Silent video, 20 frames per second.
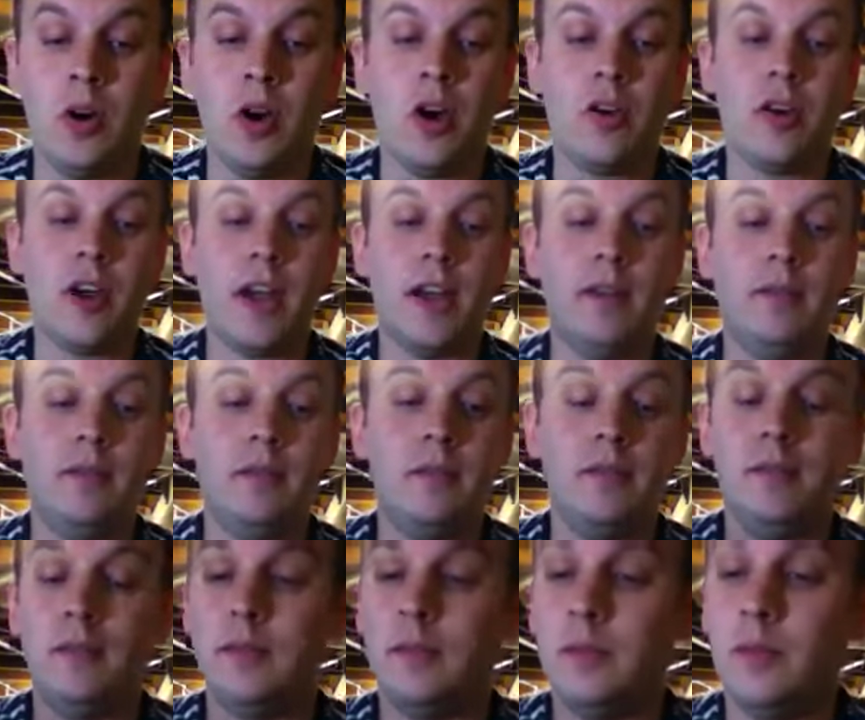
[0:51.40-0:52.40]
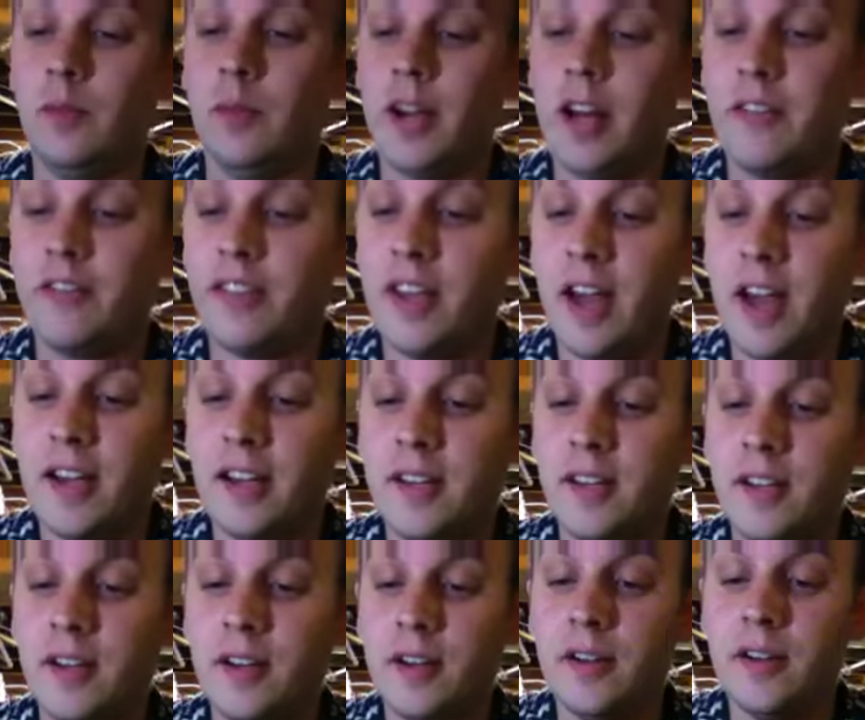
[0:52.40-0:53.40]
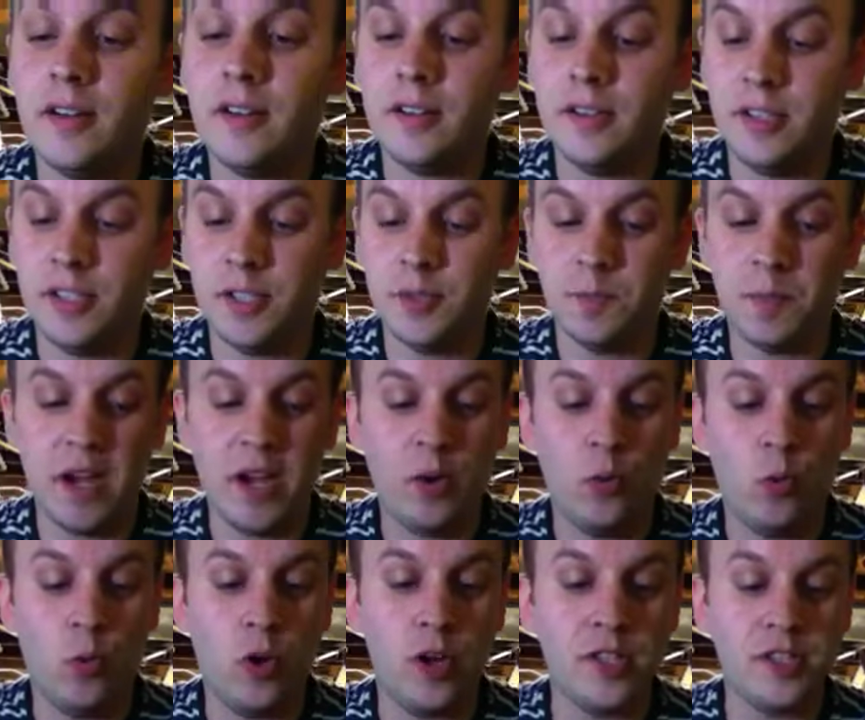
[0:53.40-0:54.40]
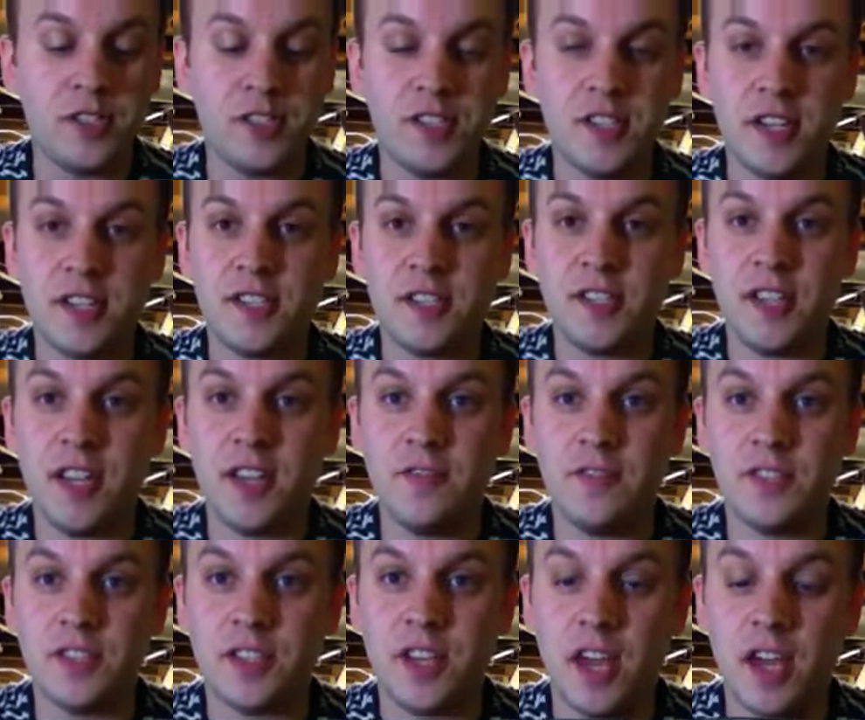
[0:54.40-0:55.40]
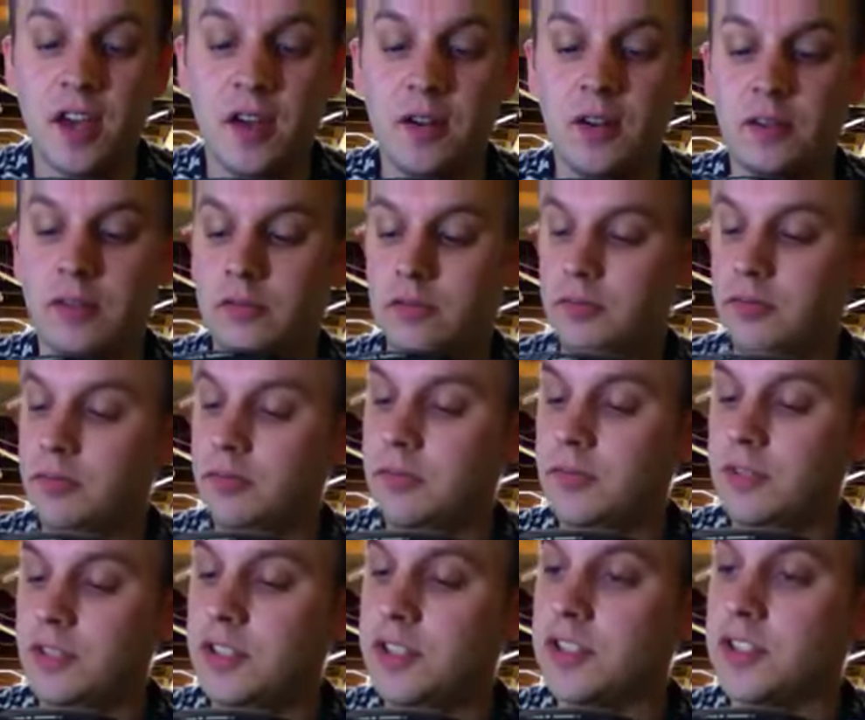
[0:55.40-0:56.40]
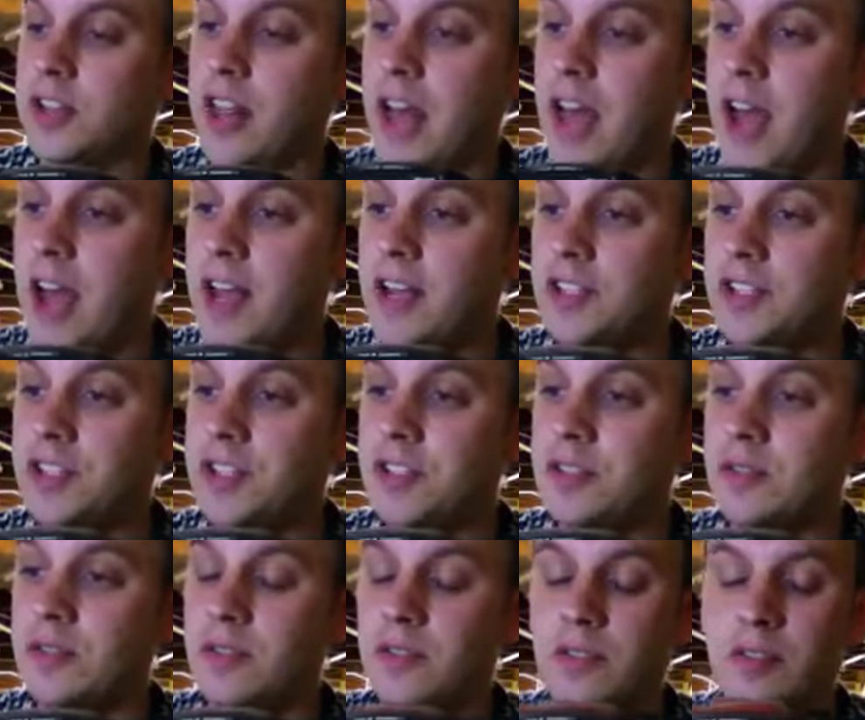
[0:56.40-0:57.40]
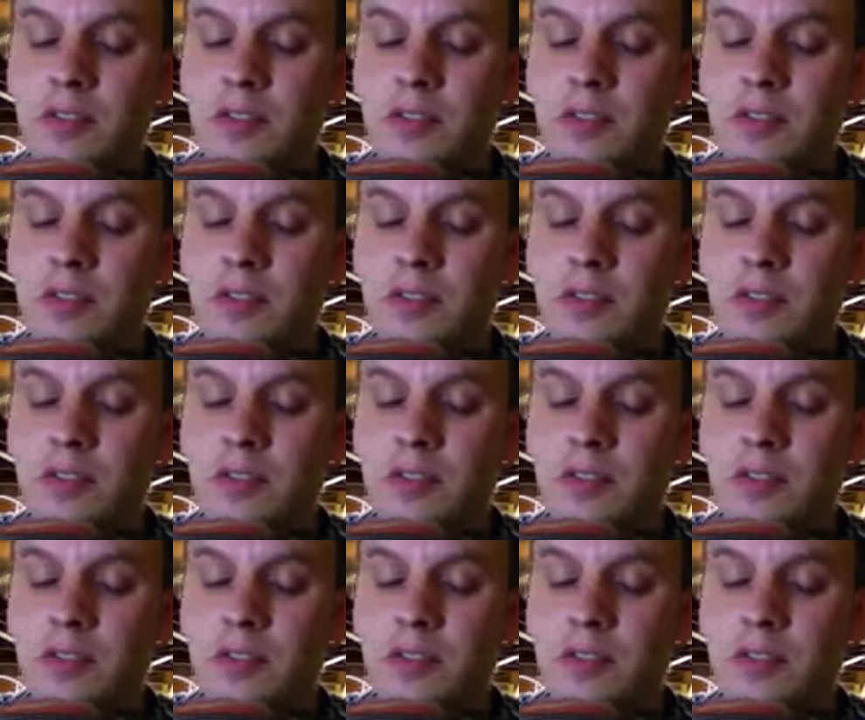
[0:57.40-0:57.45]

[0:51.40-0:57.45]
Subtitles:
Alright, what I've got here is my 1/16 scale slash